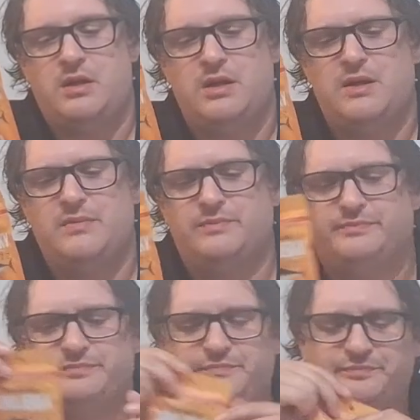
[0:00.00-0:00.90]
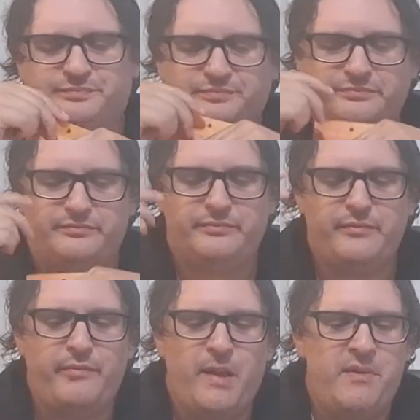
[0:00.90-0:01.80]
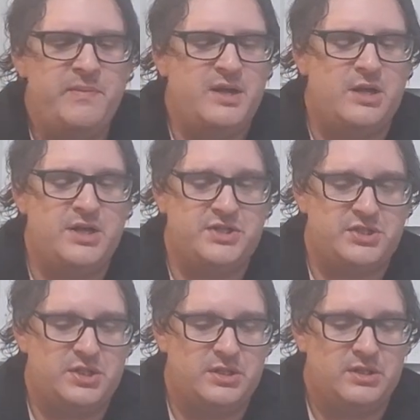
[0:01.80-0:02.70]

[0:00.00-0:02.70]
I'm gonna be honest